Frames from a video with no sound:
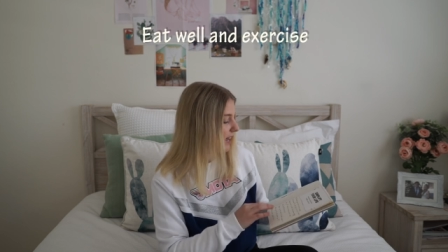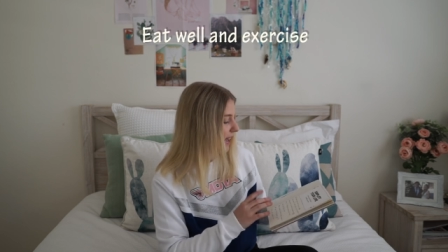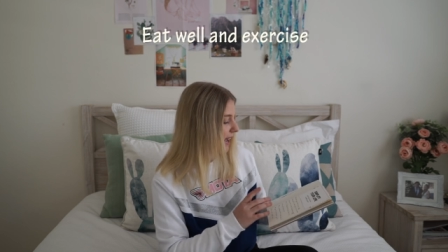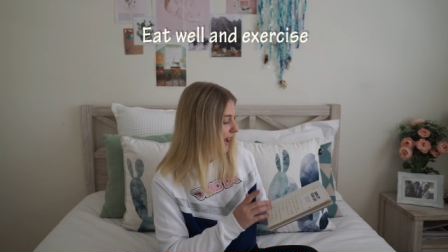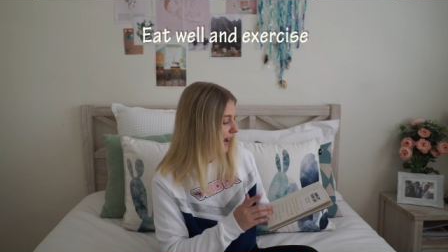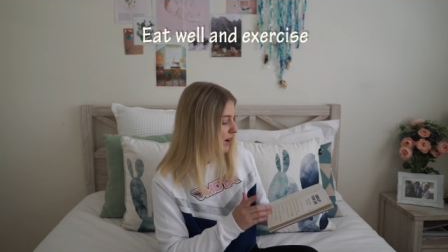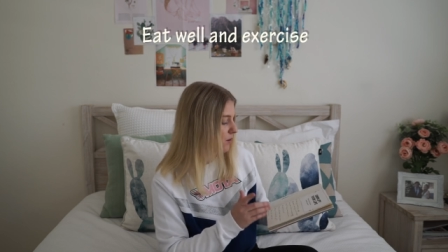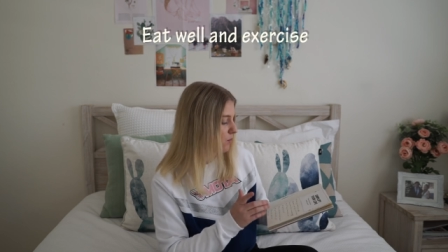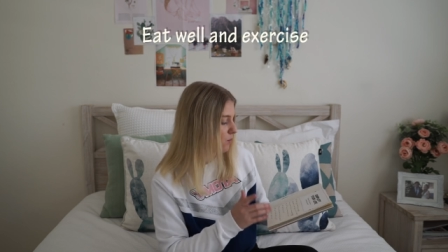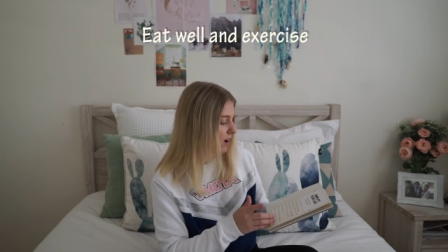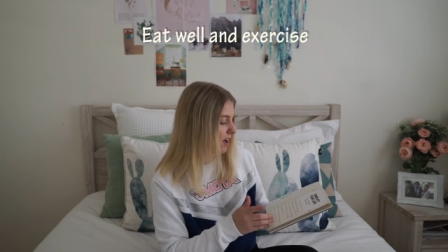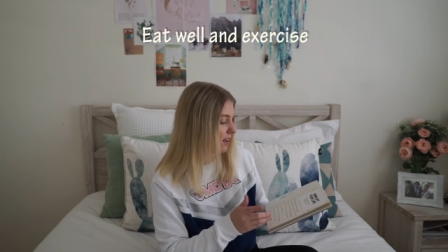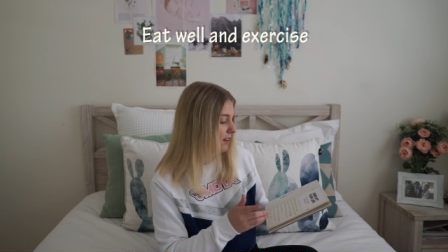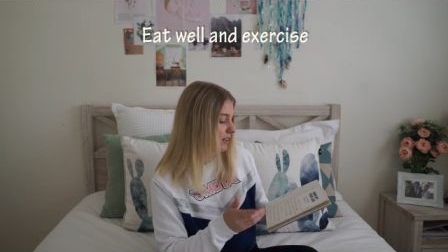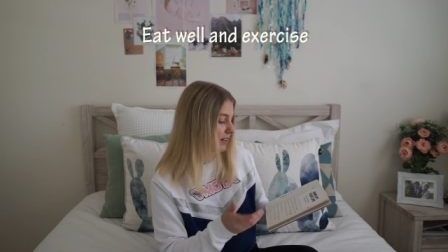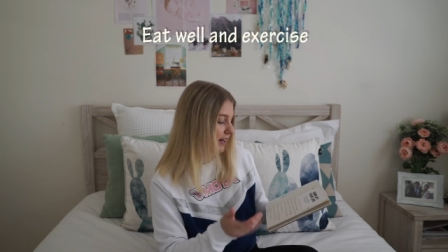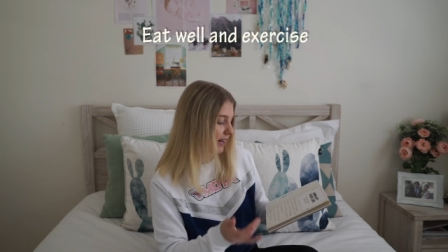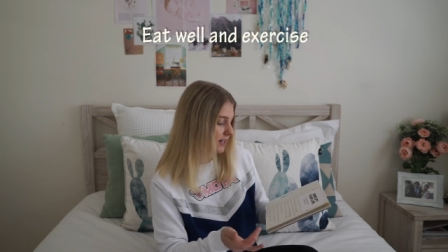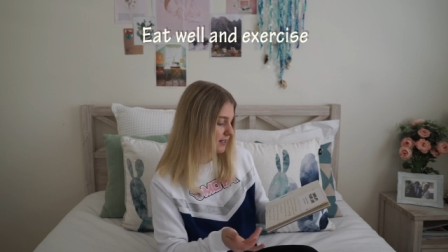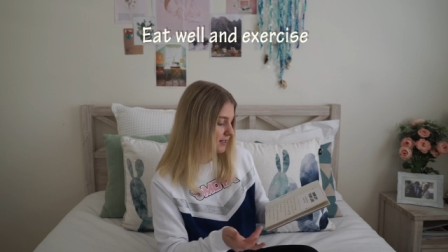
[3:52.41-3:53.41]
eat well
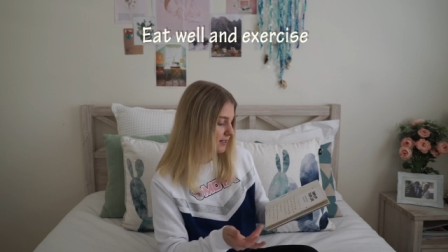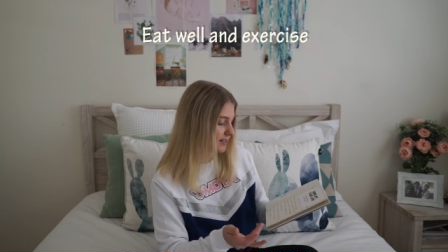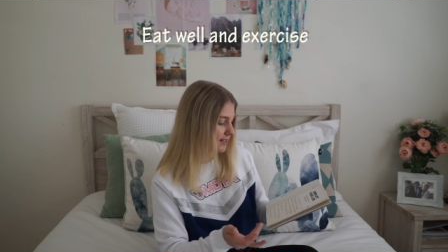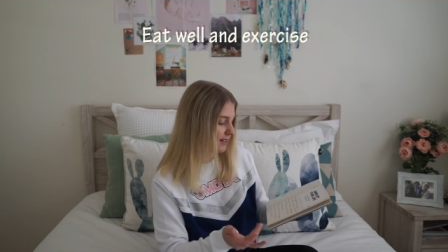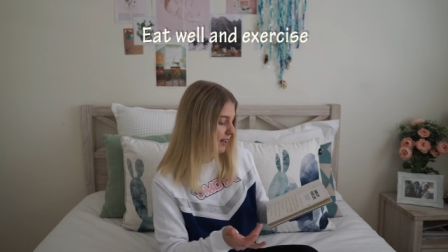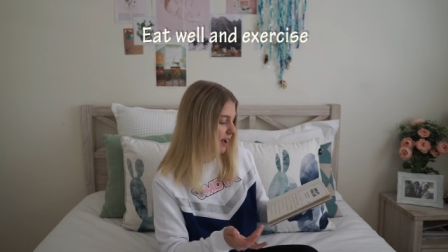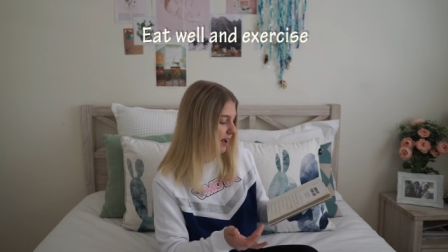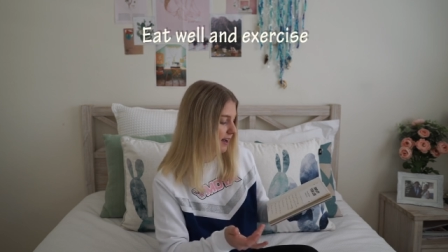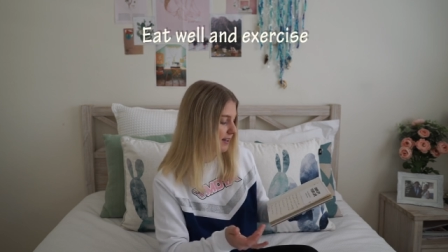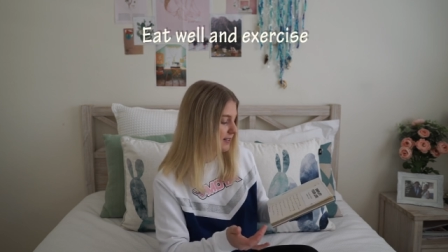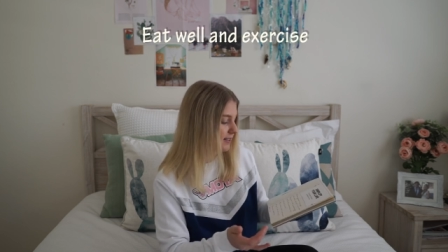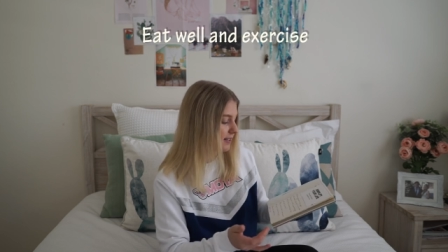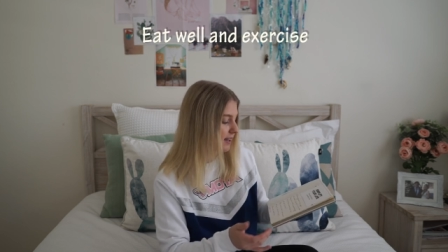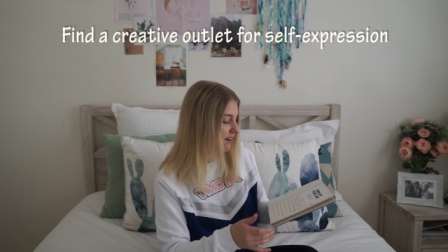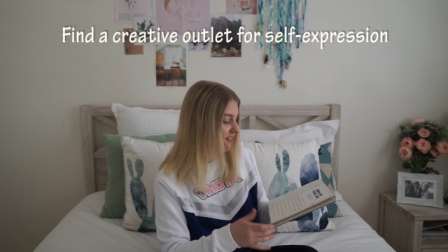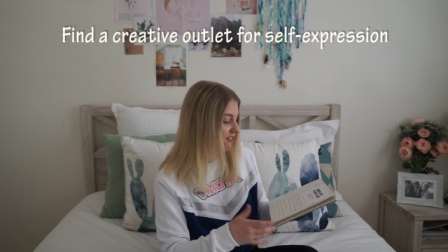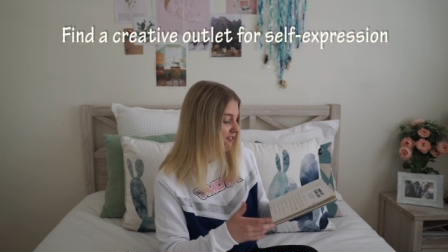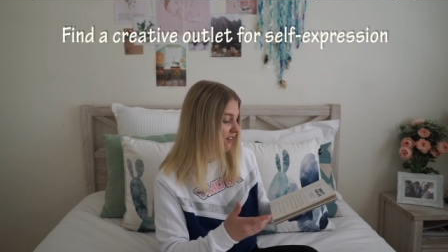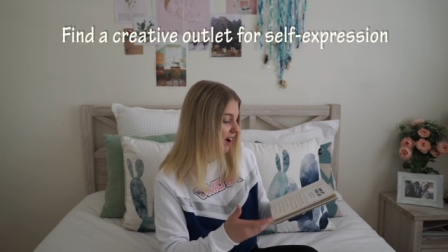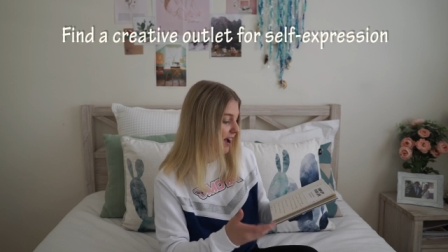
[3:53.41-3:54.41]
and exercise,
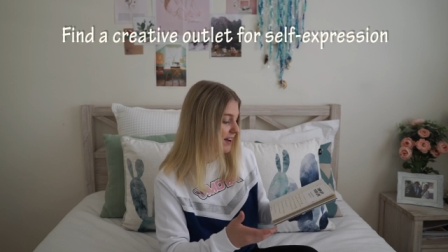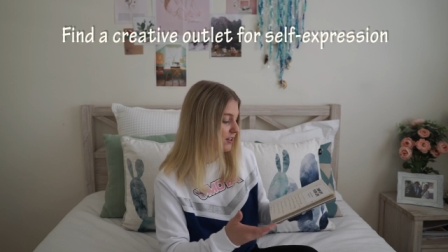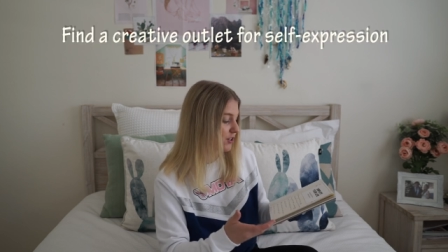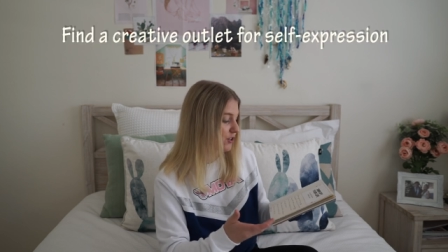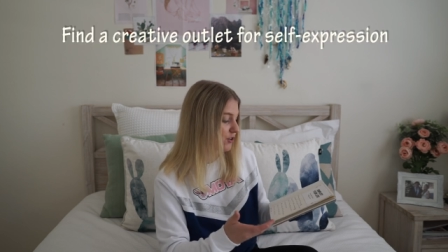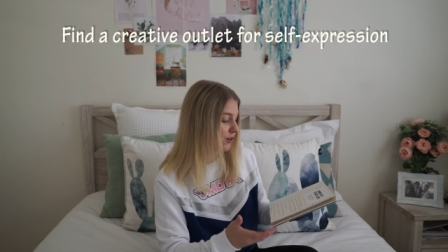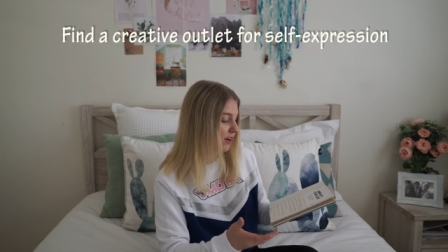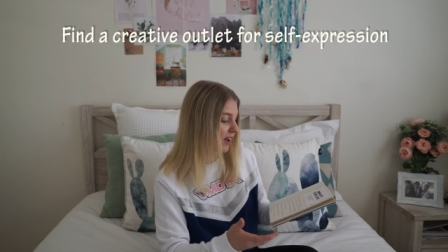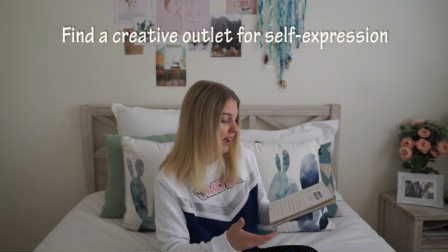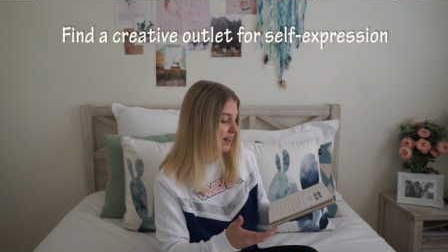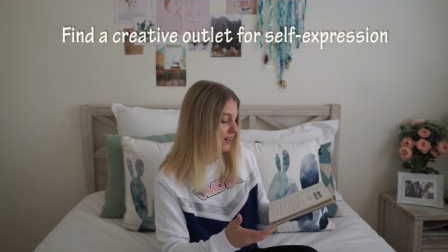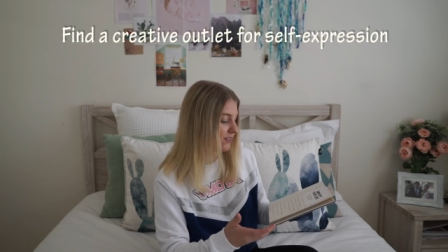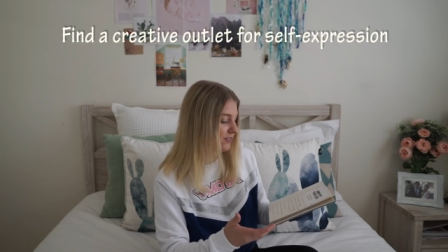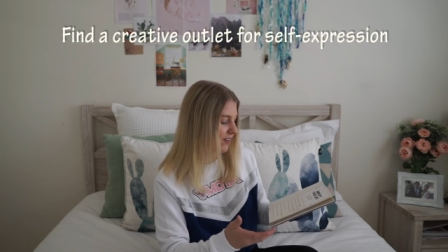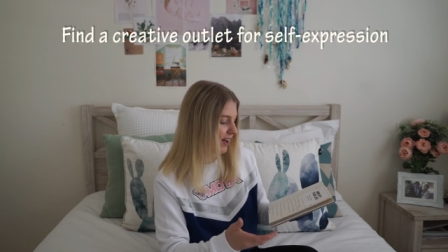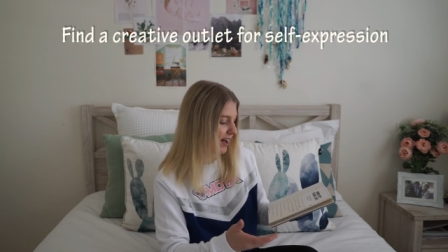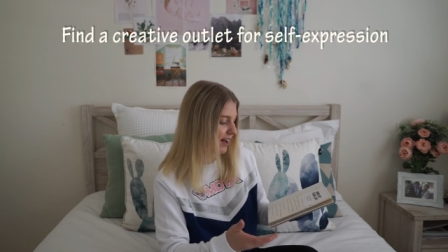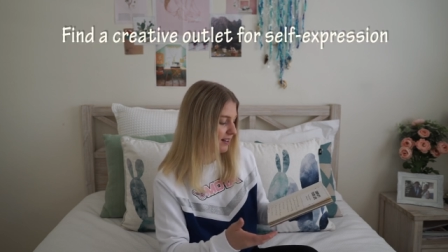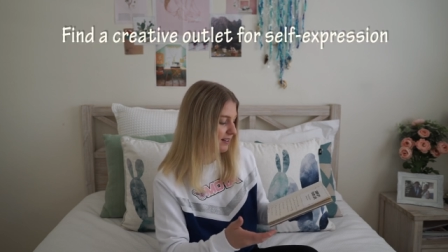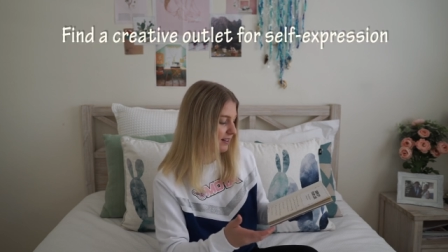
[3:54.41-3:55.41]
Find a creative
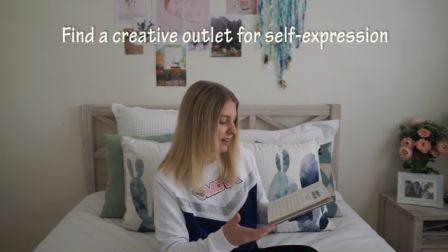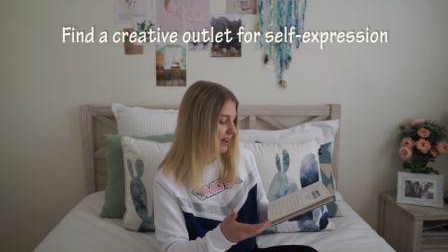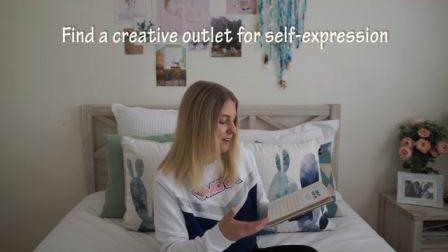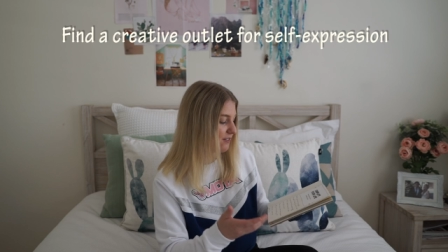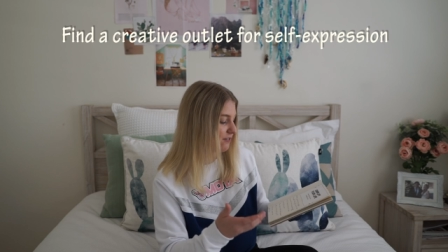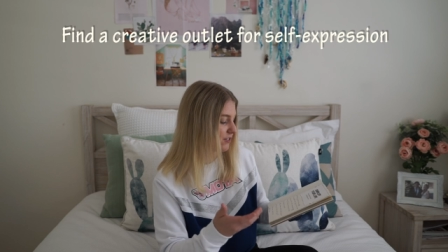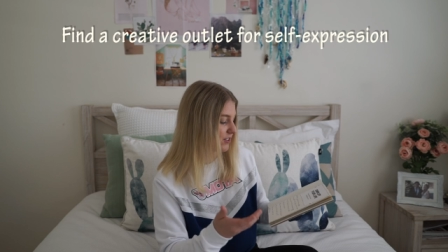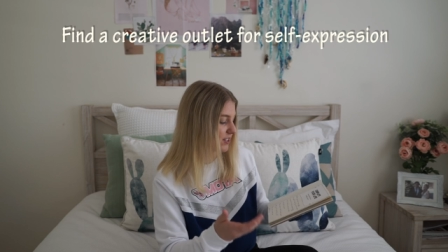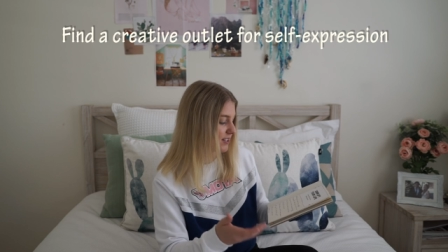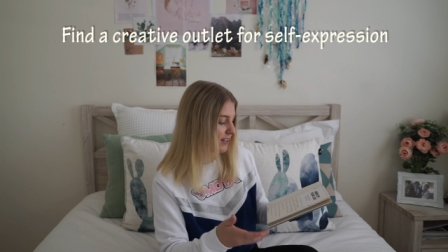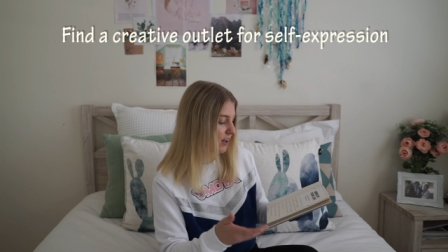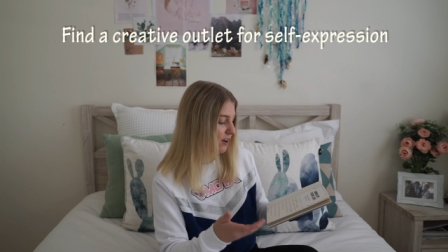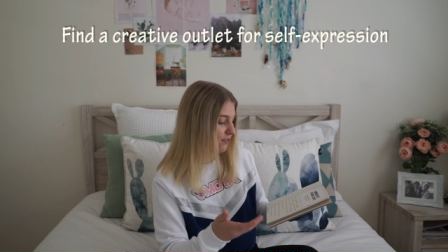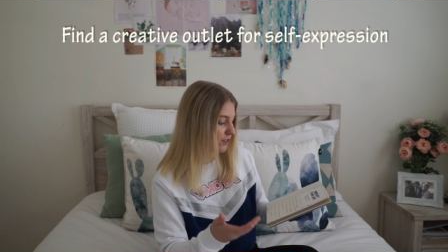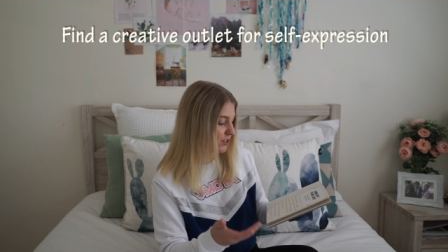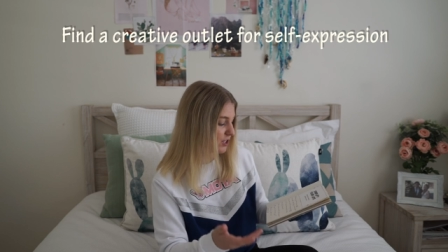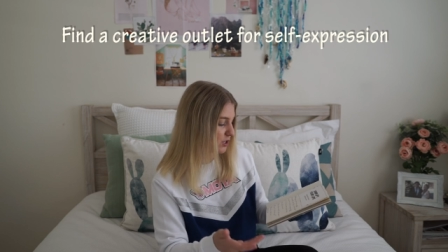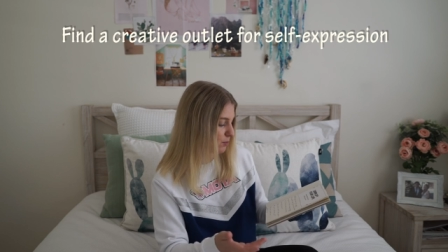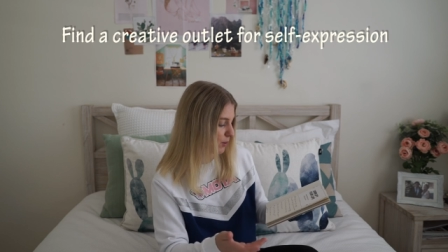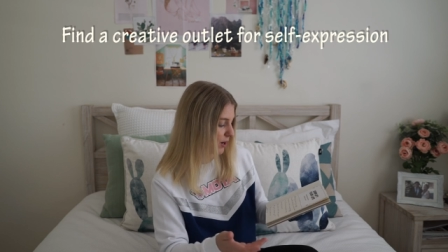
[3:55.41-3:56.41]
outlet for self
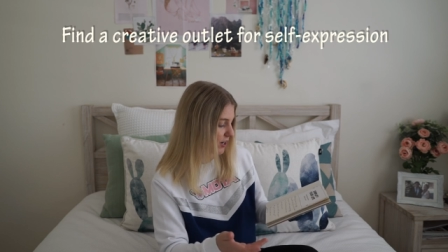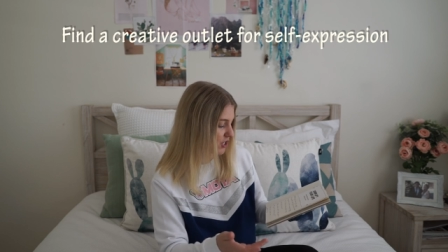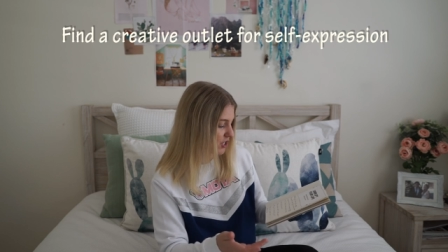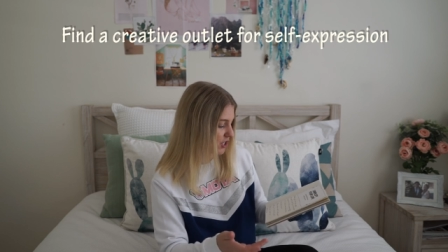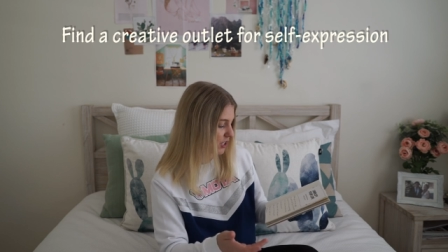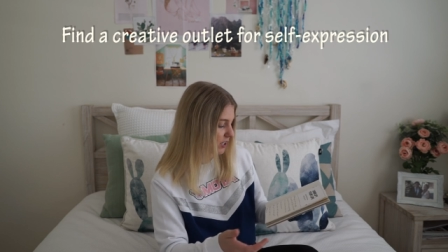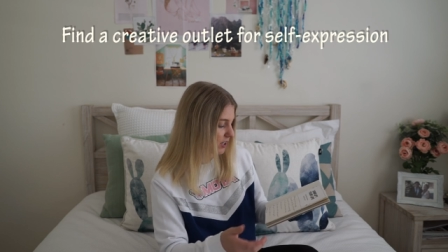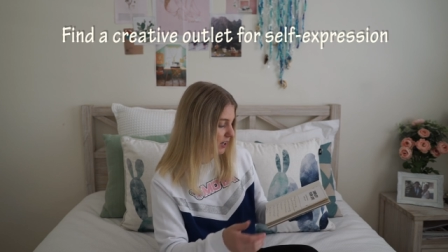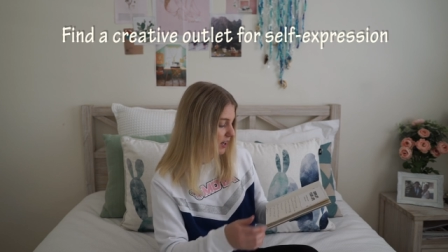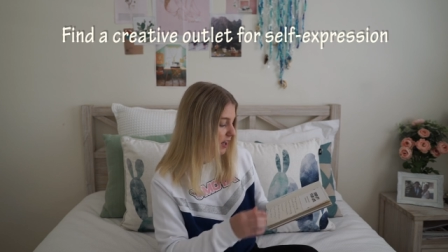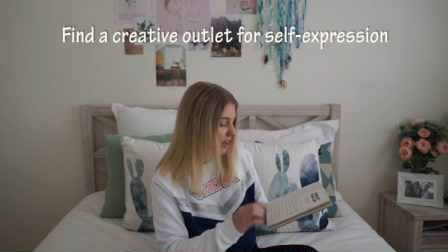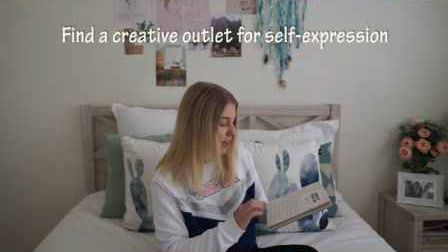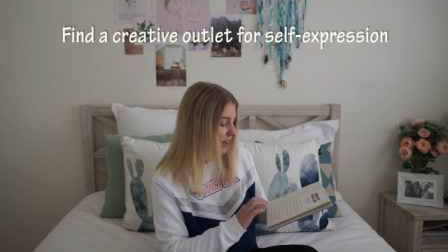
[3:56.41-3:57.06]
expression,